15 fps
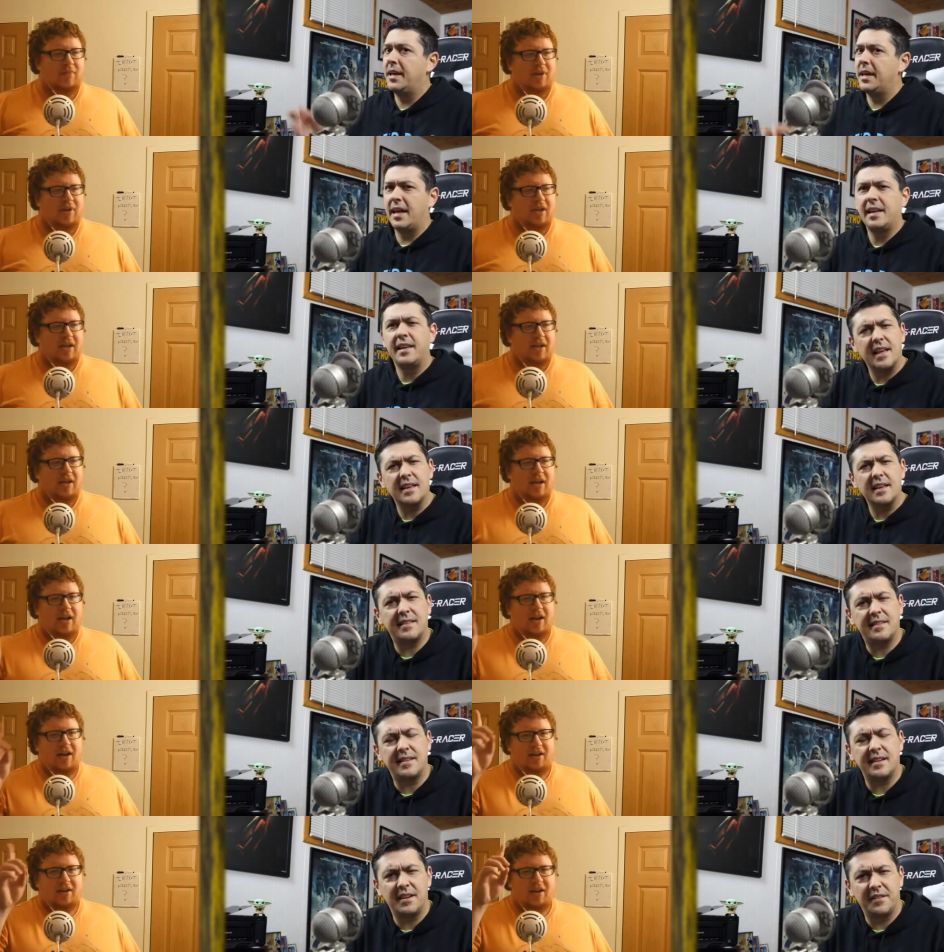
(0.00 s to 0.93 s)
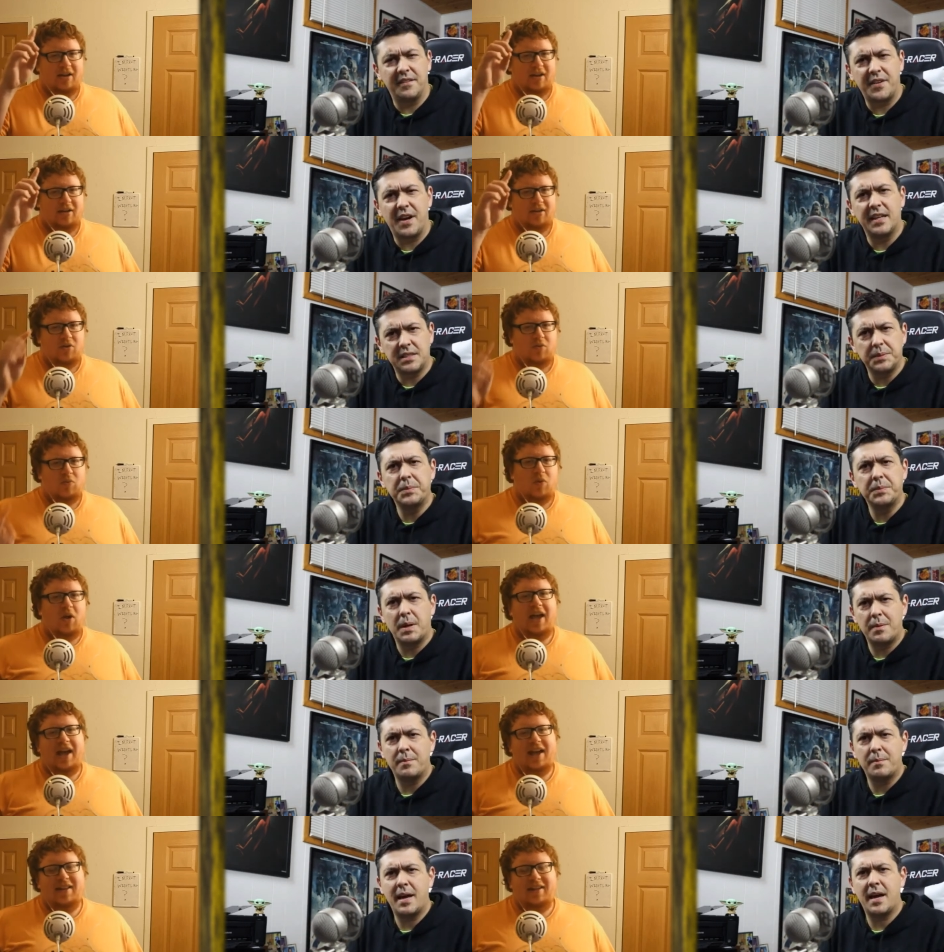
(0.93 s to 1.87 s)
Speaker 1: and I guess and that I, signifies well,
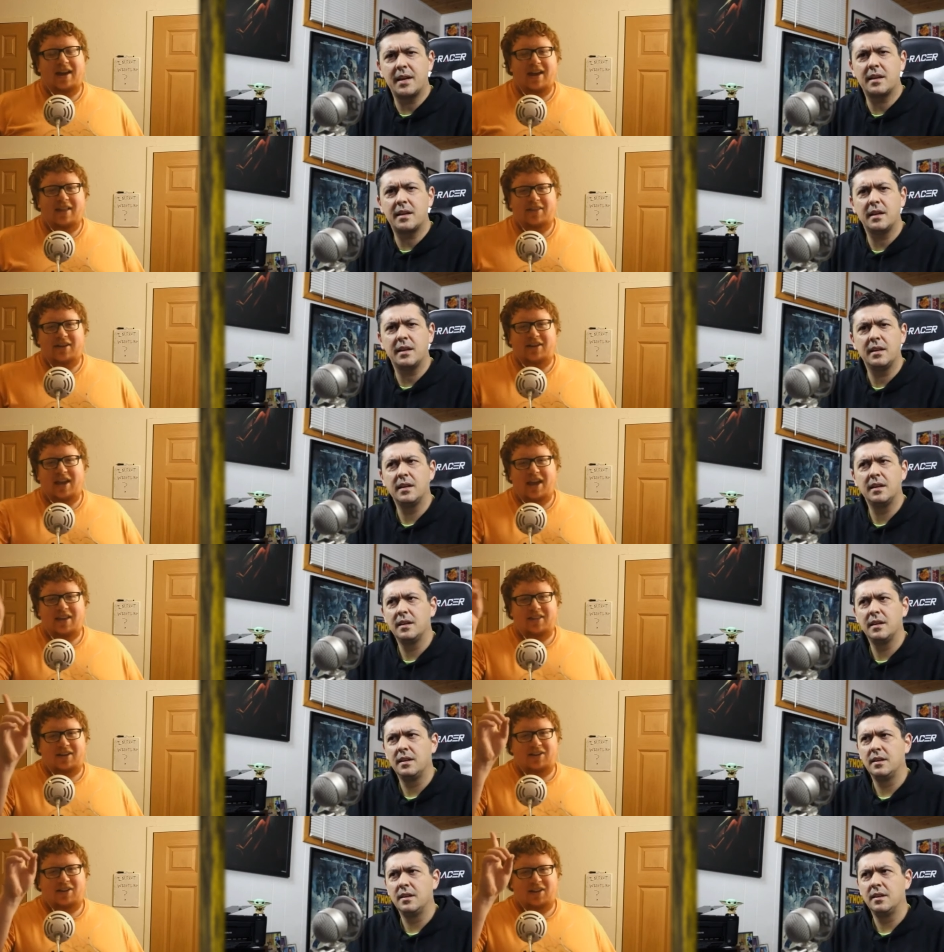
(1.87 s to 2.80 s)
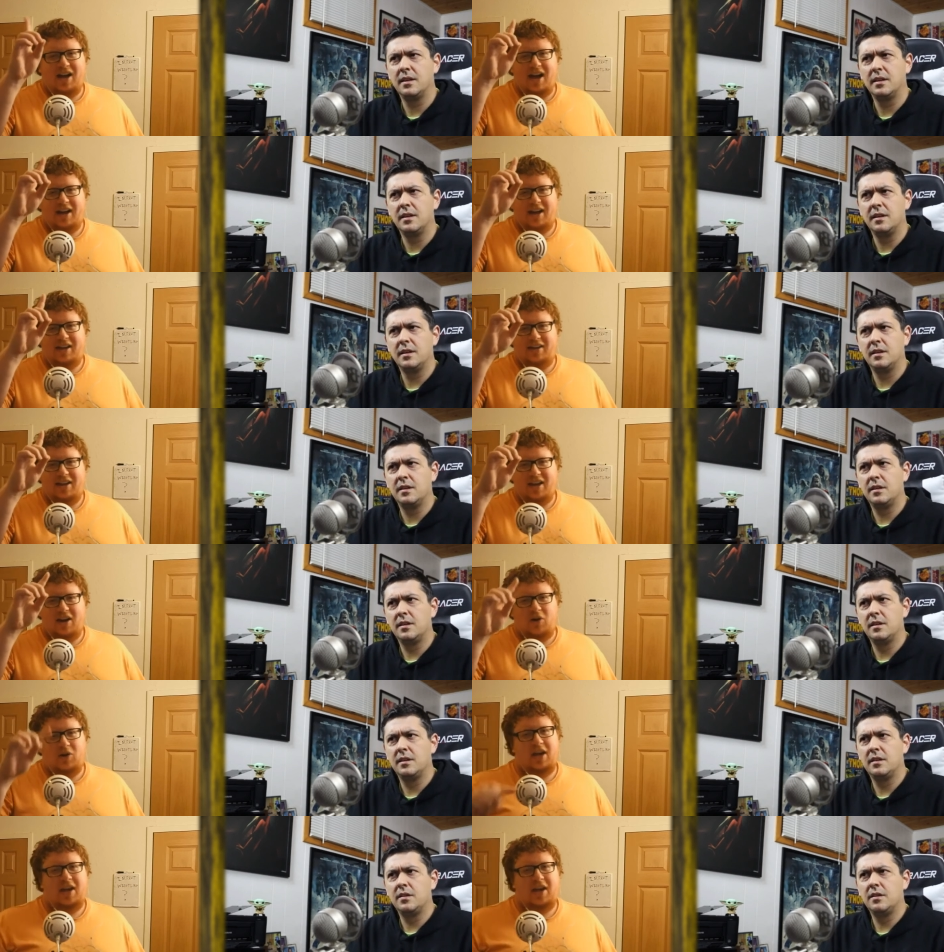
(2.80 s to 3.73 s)
and
Speaker 2: and the and the clock
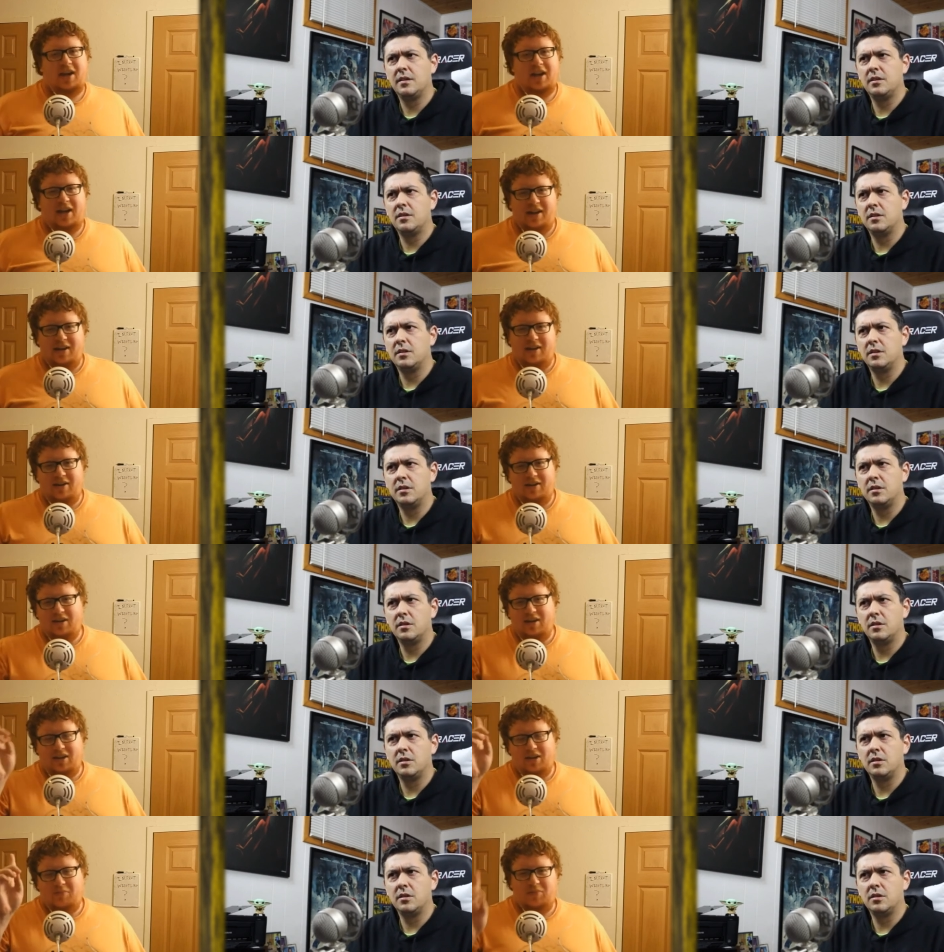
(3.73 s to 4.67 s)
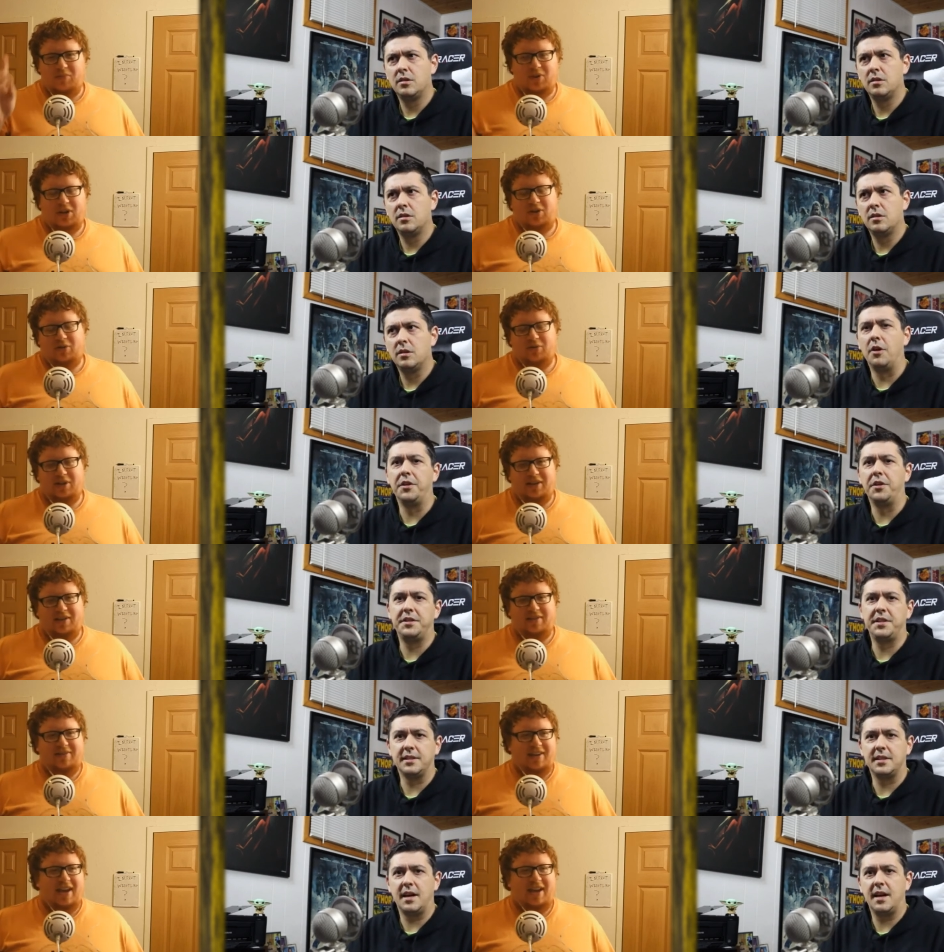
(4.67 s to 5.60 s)
counting and him literally oh,
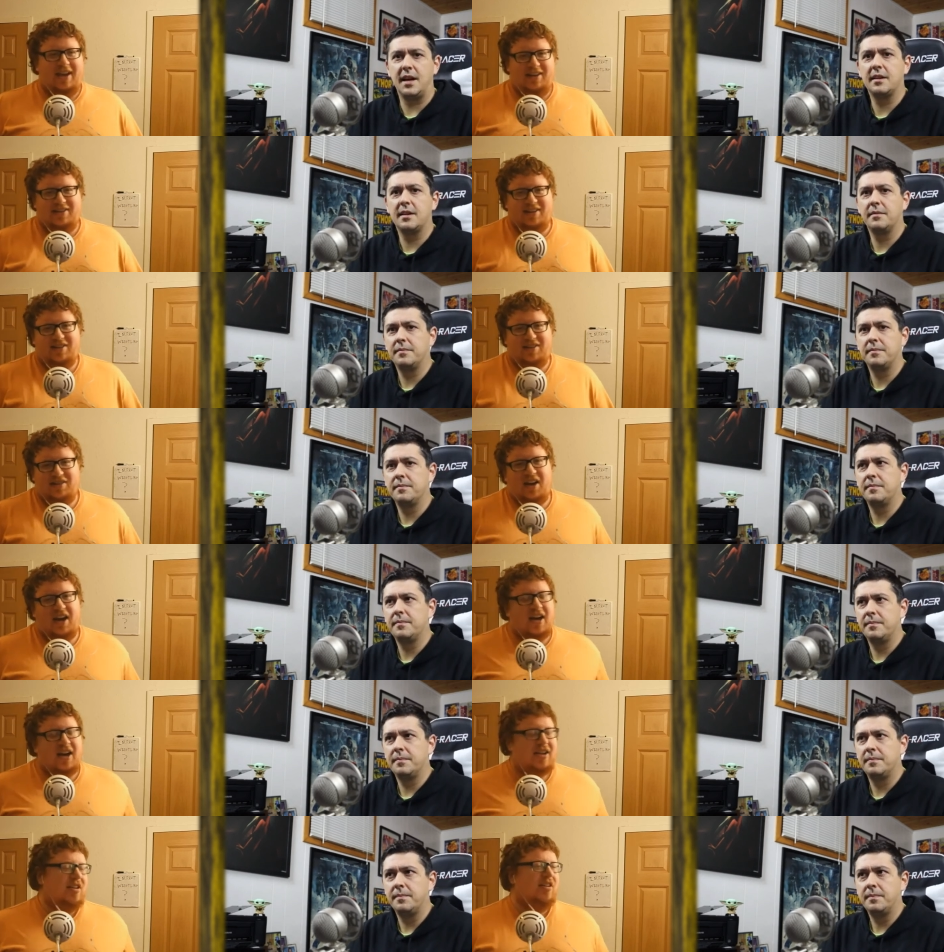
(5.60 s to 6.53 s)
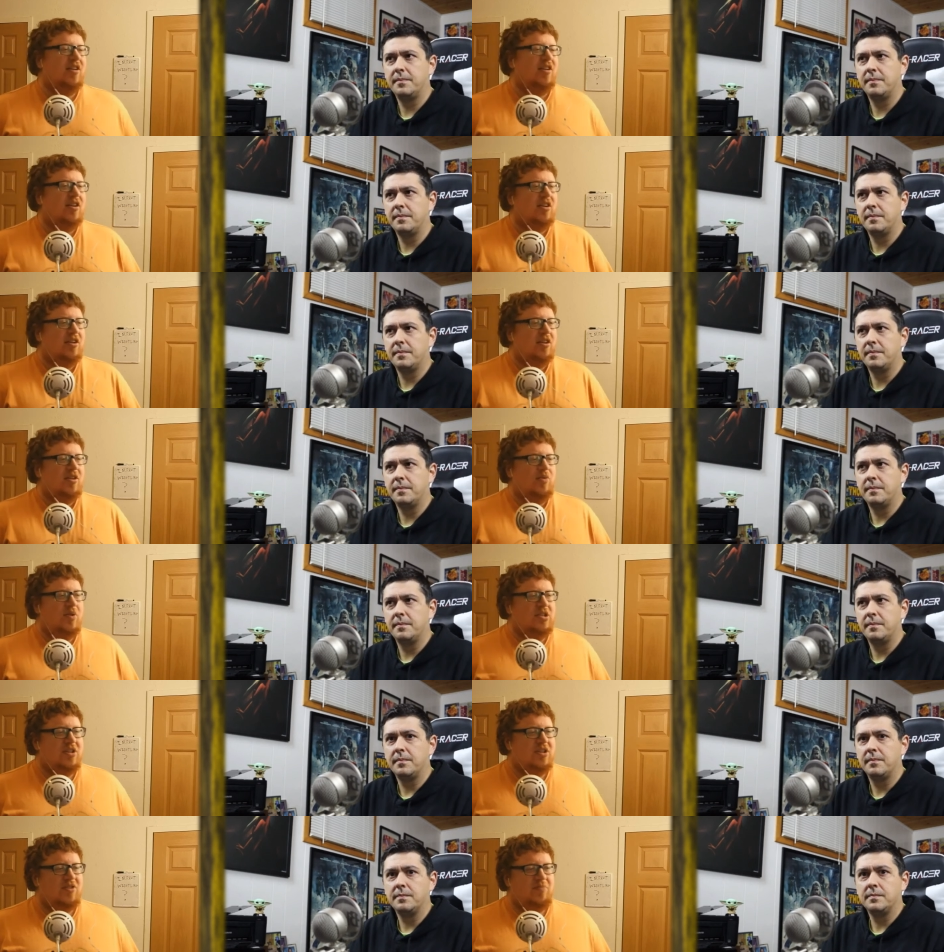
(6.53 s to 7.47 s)
saying TikTok. TikTok, which
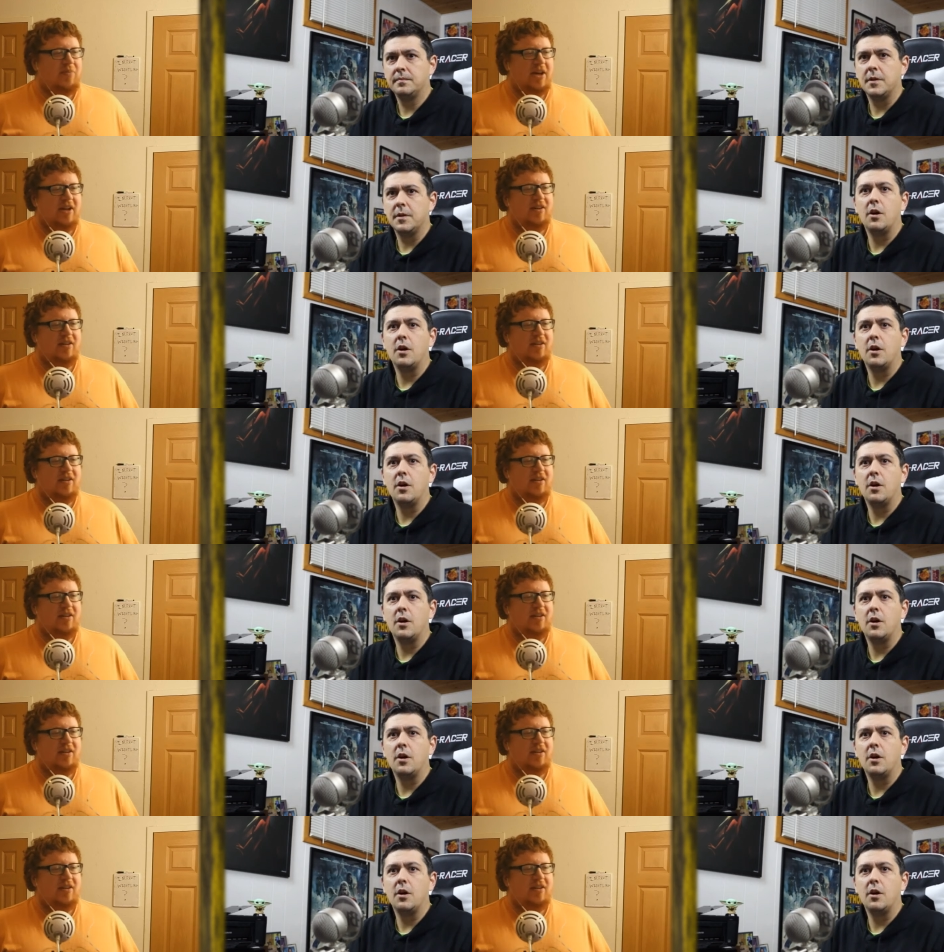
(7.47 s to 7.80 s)
has been